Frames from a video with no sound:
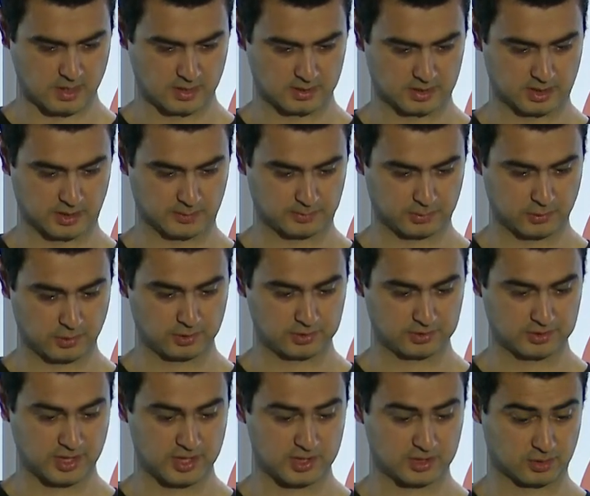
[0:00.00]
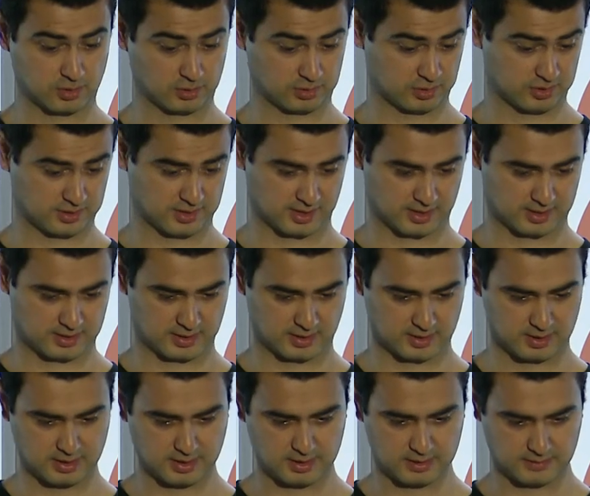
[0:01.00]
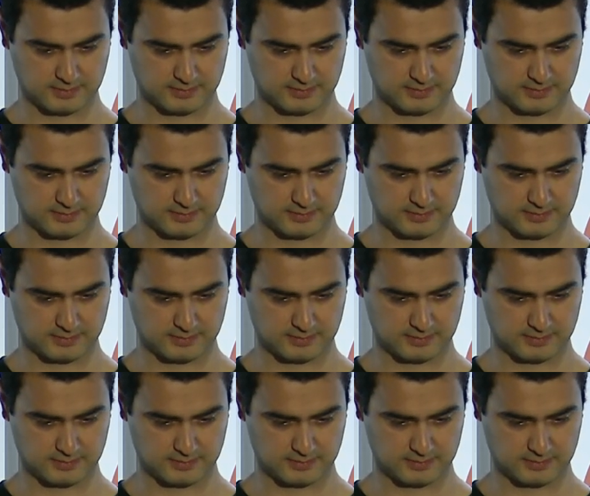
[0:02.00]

deploy stage is also succeeded.